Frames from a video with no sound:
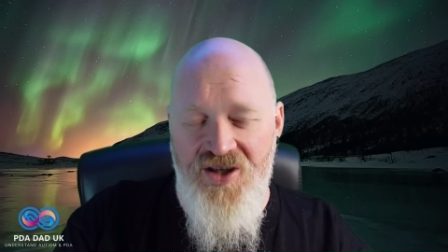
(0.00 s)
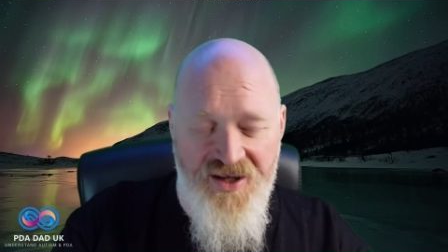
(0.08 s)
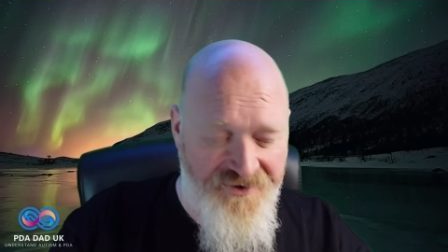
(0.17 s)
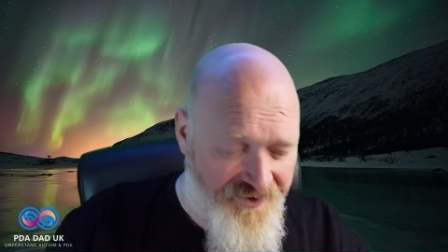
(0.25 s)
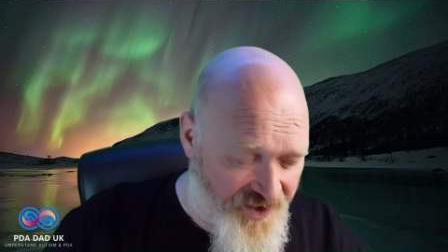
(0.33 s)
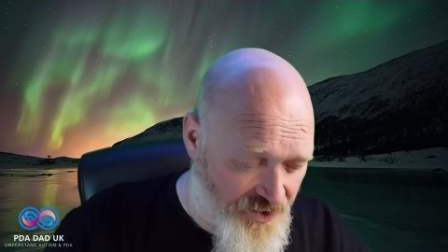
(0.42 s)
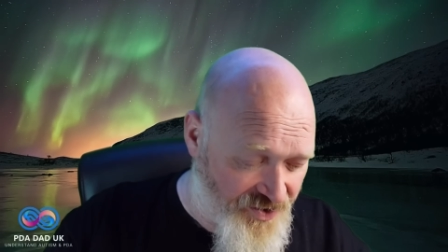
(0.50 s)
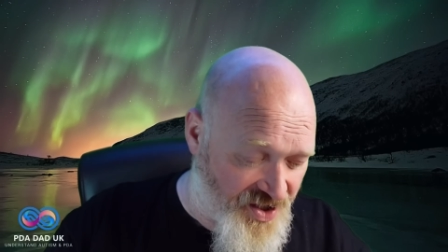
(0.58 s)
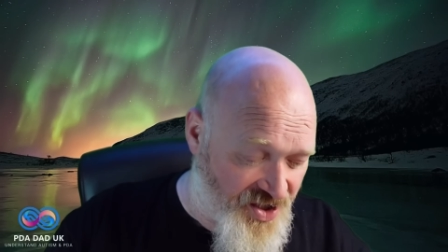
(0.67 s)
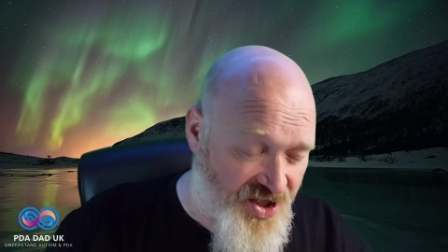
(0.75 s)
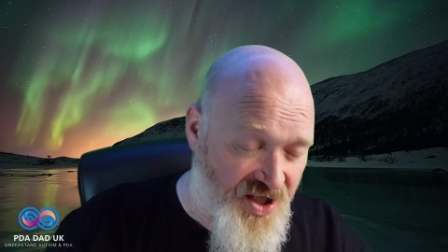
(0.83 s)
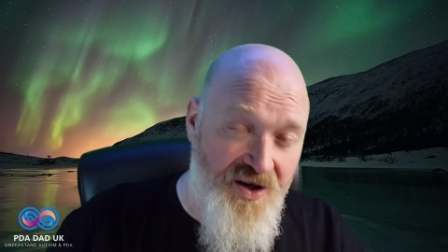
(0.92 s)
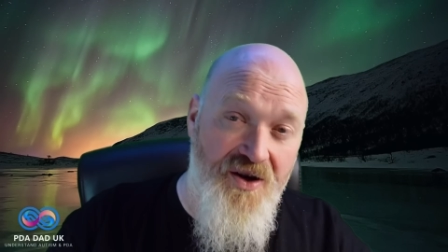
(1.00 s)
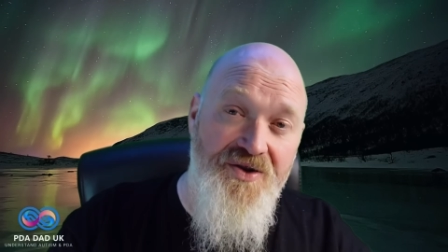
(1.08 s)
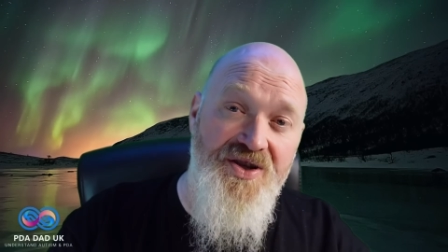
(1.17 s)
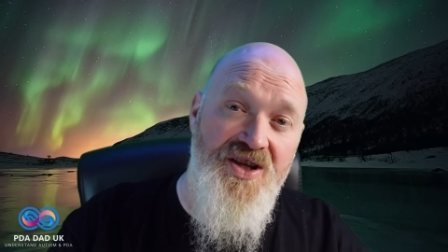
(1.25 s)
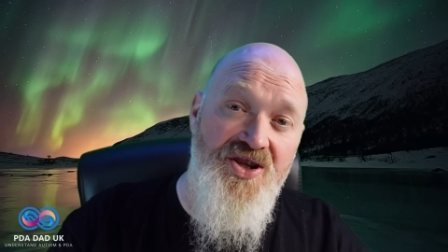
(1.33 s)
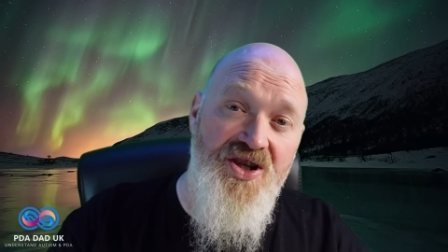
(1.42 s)
She feels it, she
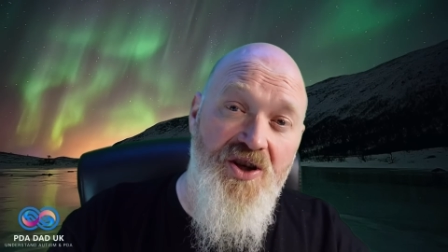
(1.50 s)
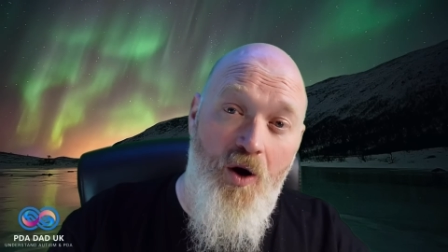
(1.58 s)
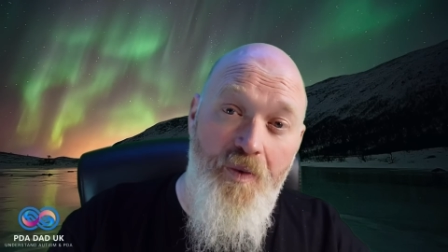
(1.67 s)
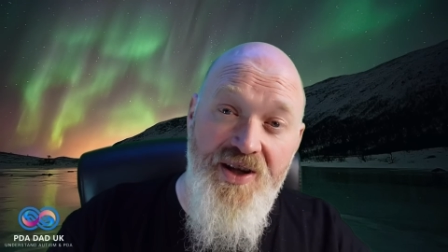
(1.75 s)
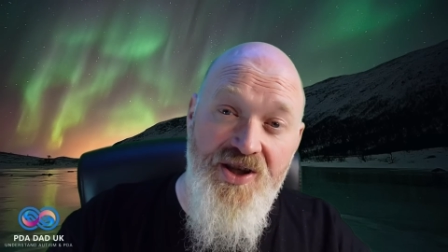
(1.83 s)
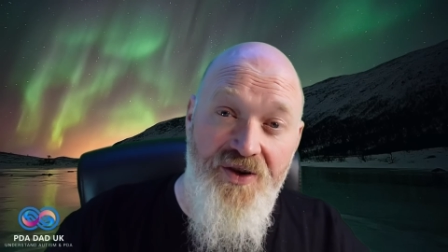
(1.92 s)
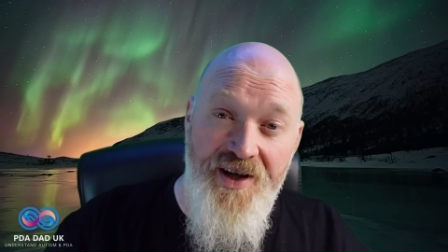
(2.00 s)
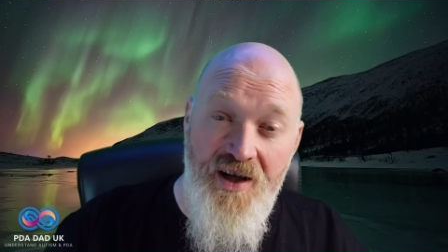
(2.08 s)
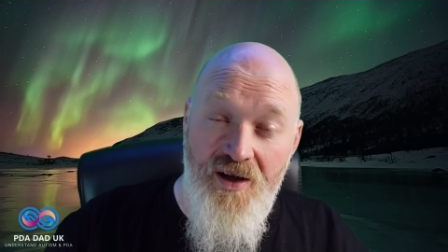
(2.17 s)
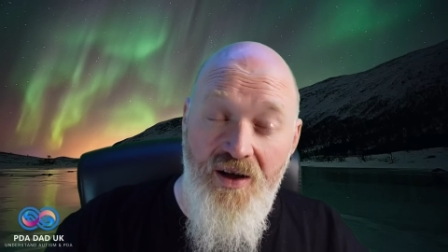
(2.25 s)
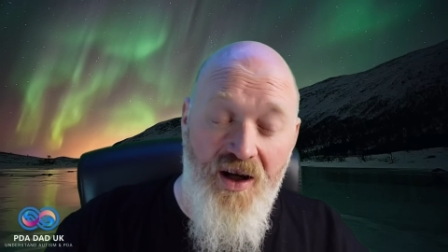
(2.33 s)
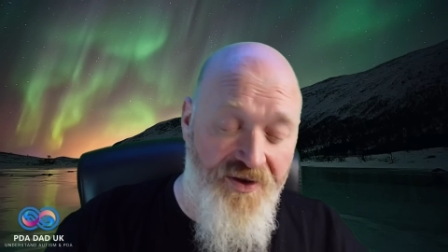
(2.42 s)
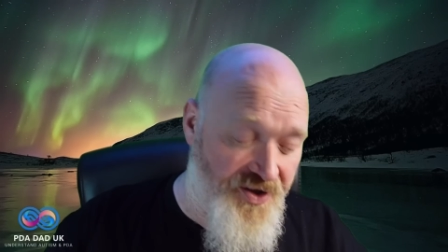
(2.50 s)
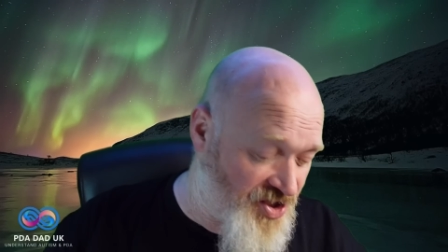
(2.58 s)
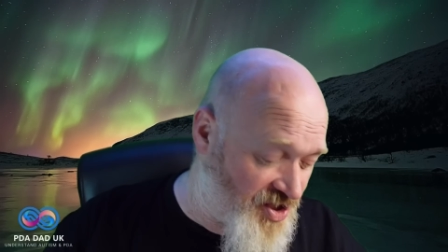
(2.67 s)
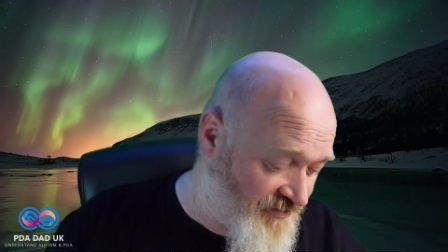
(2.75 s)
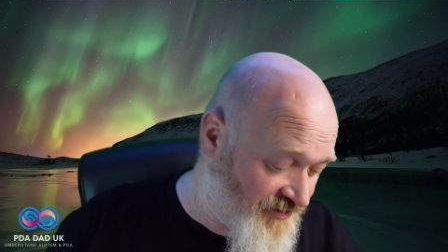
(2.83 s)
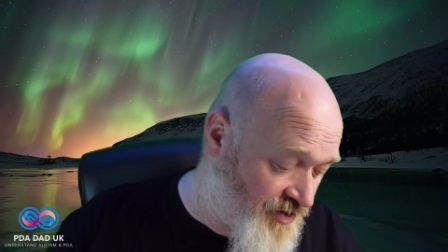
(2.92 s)
knows it, she comments on it a lot that
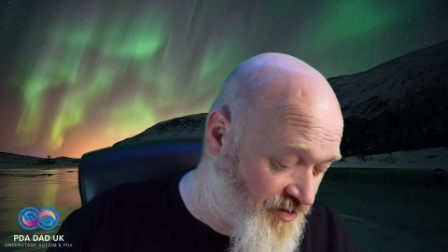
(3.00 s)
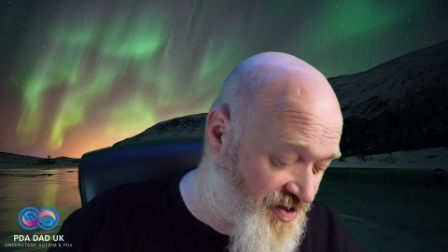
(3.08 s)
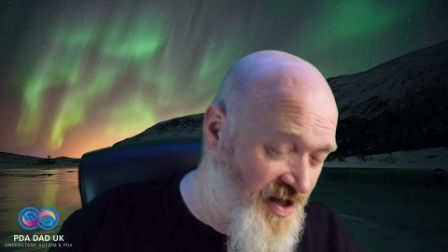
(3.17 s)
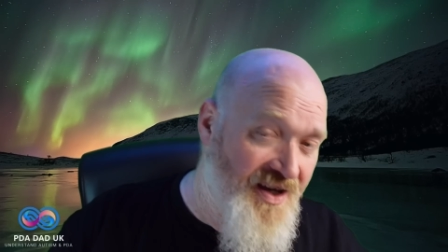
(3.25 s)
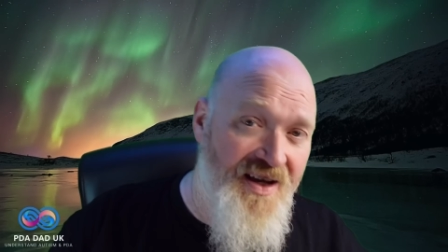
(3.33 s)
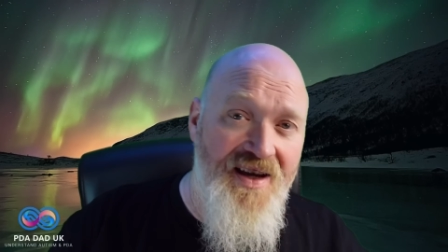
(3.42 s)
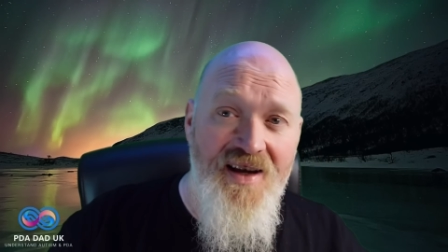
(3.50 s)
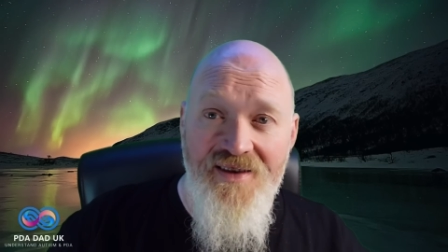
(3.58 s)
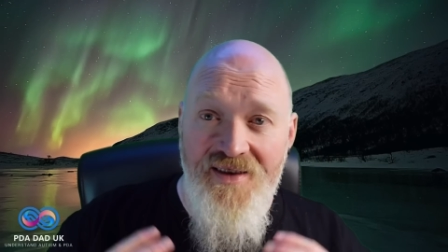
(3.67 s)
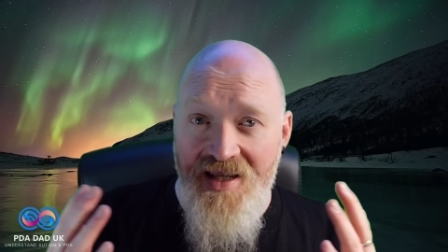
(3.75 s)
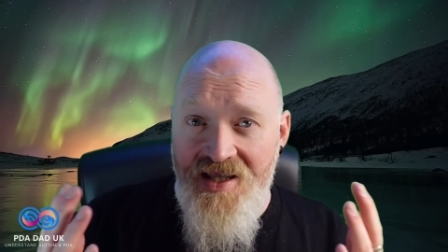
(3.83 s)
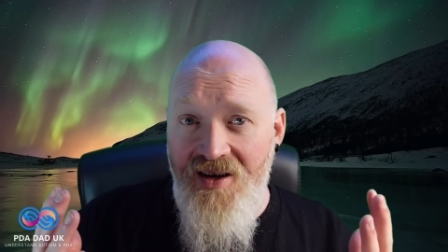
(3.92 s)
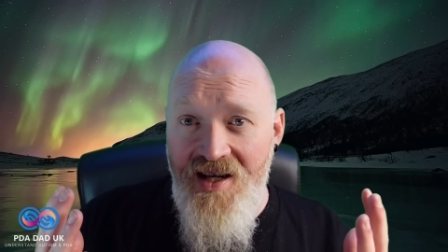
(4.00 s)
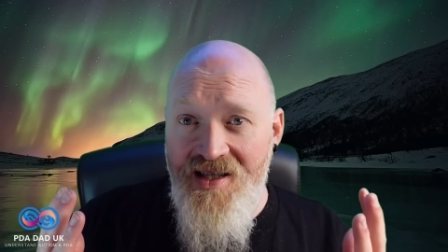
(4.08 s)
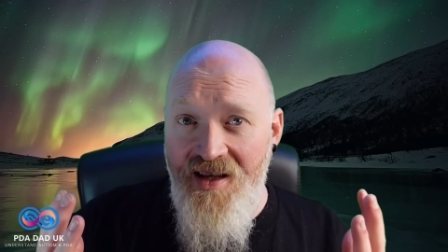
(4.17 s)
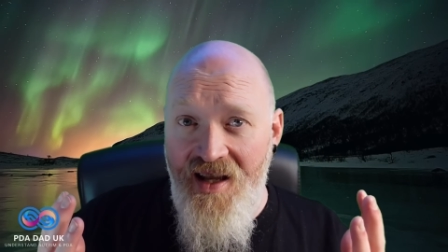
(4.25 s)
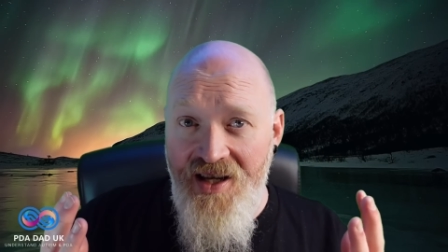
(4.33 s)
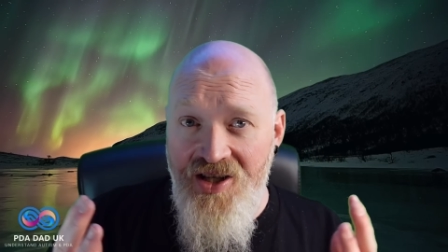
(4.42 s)
she feels this
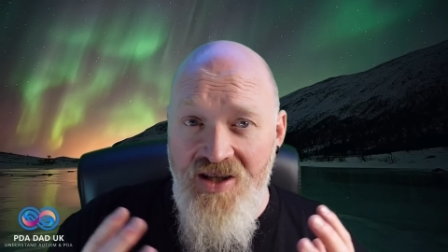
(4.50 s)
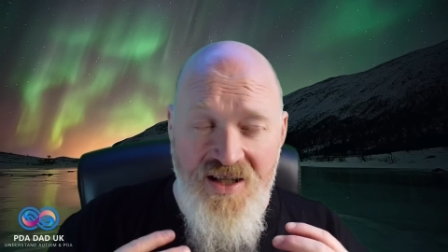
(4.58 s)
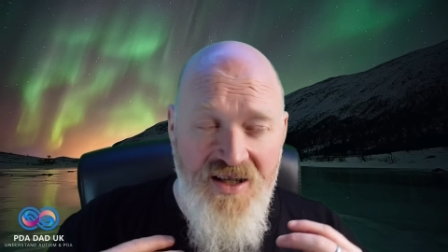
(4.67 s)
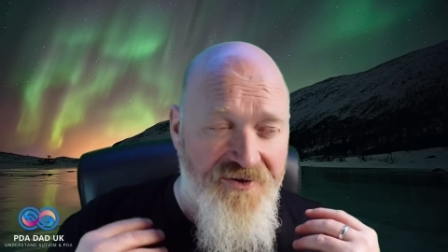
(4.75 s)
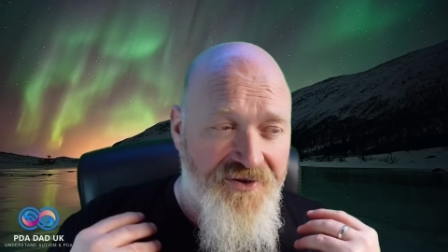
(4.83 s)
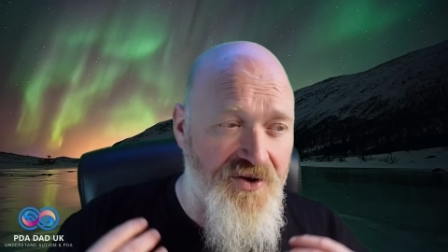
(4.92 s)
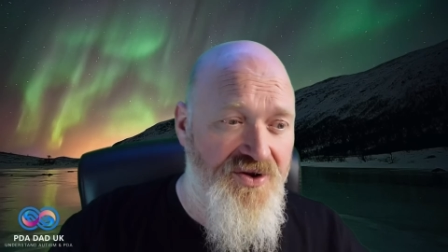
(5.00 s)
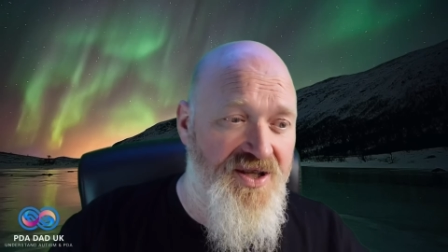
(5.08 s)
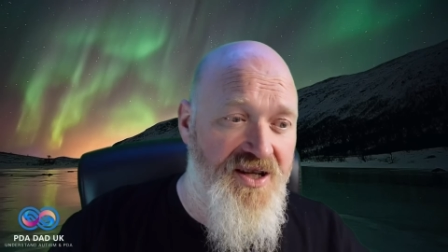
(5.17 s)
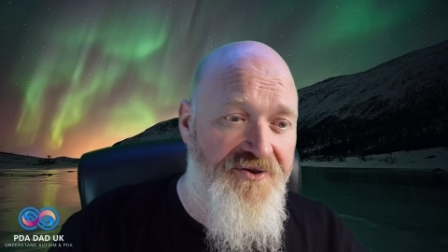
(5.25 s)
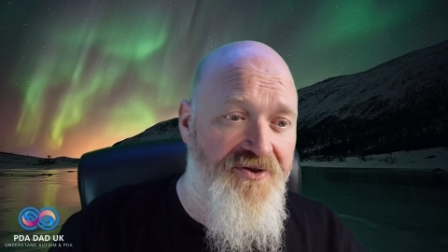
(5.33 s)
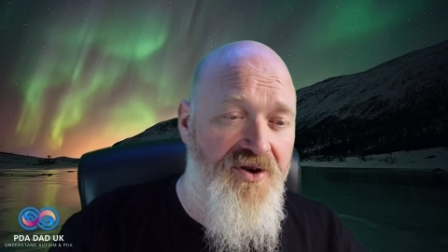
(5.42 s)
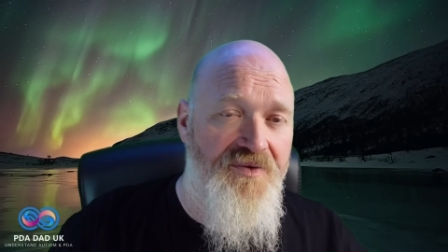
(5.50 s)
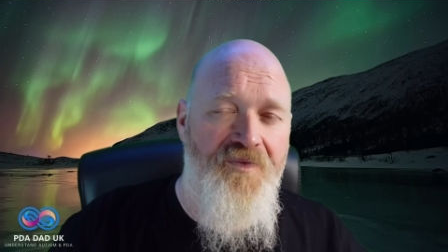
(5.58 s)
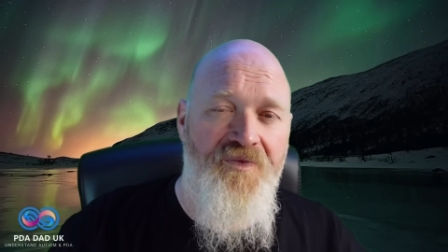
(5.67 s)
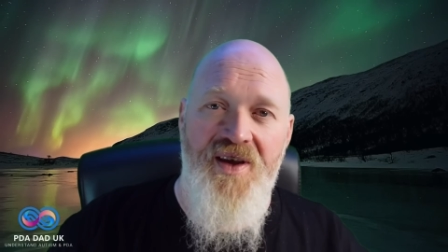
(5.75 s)
isolation, she feels different.